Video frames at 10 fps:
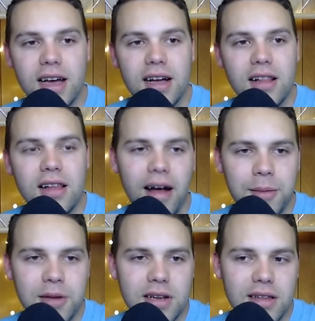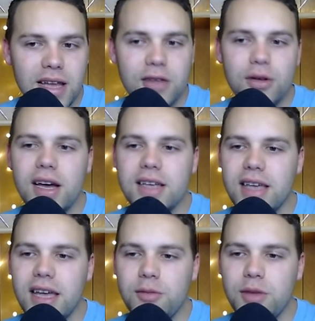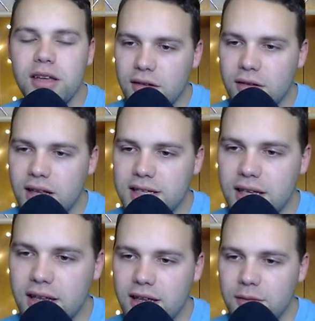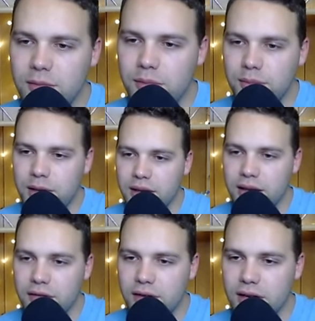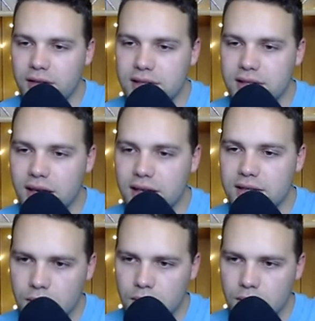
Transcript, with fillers: L. I'm going to let you guys hate me. I realize I keep being in front of these guys.